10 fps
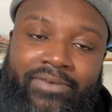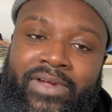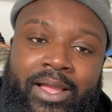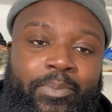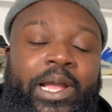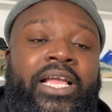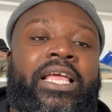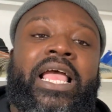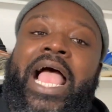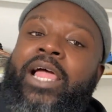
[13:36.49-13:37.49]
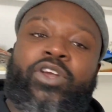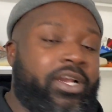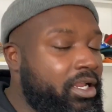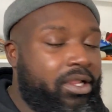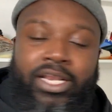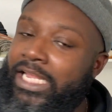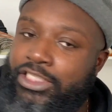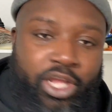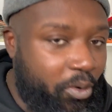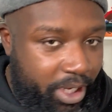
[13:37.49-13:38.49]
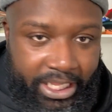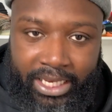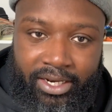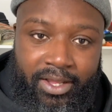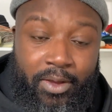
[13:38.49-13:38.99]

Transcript: right back and let's go again.